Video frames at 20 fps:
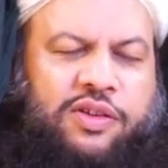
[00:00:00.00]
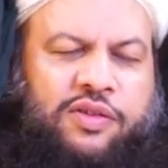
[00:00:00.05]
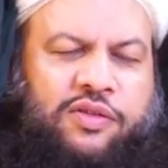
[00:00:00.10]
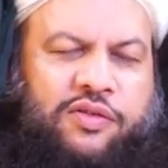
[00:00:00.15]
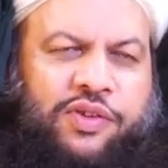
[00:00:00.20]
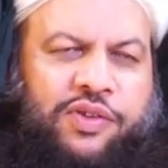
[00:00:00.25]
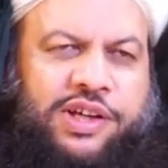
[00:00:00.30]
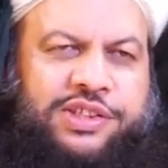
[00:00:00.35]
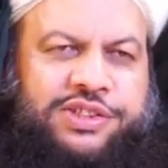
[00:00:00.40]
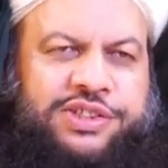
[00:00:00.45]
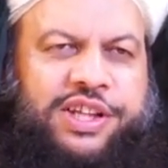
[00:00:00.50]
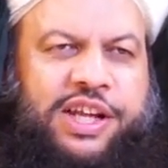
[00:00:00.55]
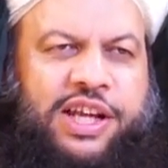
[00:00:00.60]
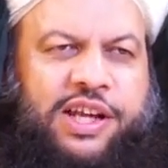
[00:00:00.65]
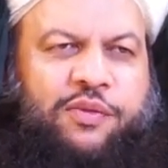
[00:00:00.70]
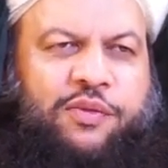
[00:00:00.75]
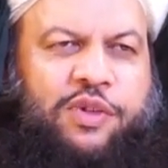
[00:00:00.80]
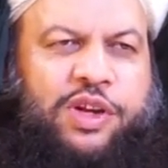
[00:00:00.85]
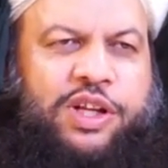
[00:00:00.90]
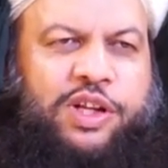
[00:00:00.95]
First
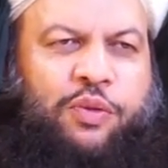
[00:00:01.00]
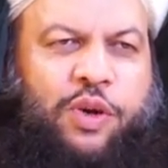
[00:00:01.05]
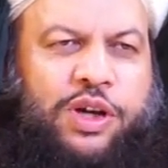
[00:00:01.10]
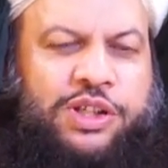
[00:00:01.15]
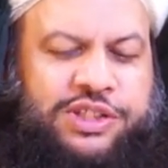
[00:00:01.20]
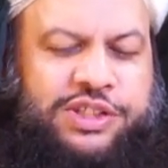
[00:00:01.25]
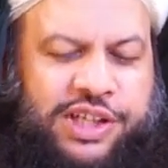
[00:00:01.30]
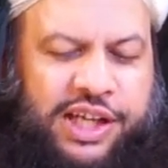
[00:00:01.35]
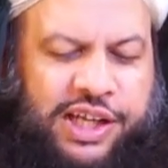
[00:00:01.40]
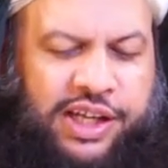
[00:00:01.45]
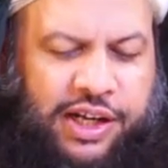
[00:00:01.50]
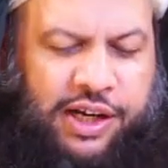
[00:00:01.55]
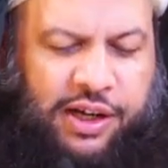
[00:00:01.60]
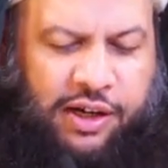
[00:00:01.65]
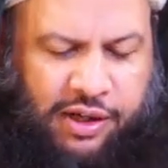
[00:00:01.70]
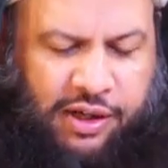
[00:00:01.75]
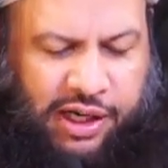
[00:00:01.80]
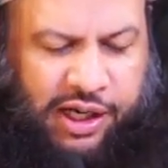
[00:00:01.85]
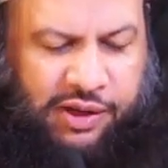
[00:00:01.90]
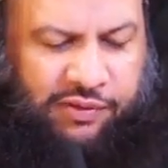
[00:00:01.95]
thing which was in
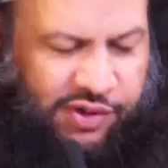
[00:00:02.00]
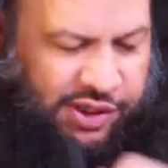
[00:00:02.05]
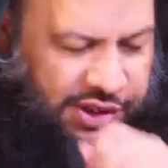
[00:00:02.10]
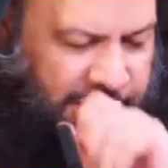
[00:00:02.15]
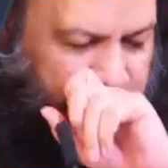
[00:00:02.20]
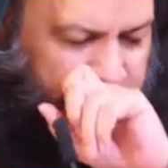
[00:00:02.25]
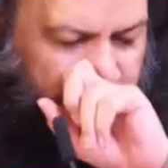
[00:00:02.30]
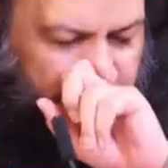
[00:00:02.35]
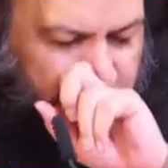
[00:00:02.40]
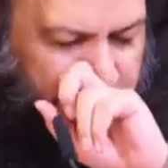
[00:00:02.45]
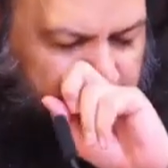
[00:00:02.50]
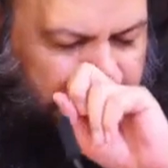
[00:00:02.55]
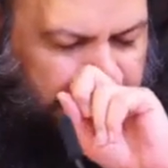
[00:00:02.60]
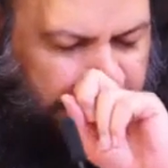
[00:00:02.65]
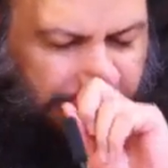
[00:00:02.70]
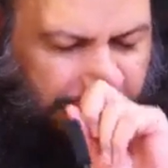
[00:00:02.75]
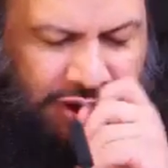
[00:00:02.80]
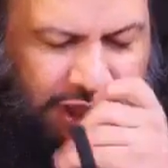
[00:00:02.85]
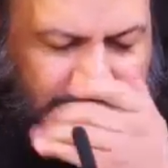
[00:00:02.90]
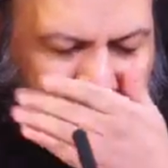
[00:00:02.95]
her and which should be in
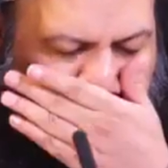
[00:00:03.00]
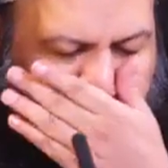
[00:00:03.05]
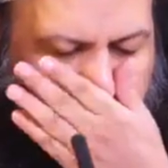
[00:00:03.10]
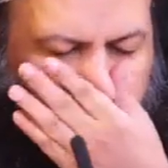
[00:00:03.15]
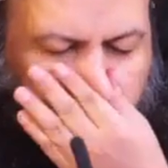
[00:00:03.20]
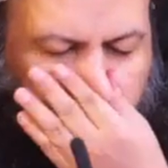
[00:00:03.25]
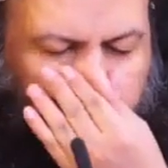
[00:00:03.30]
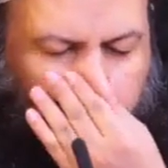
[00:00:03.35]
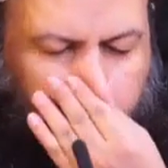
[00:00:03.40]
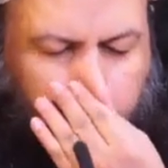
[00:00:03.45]
every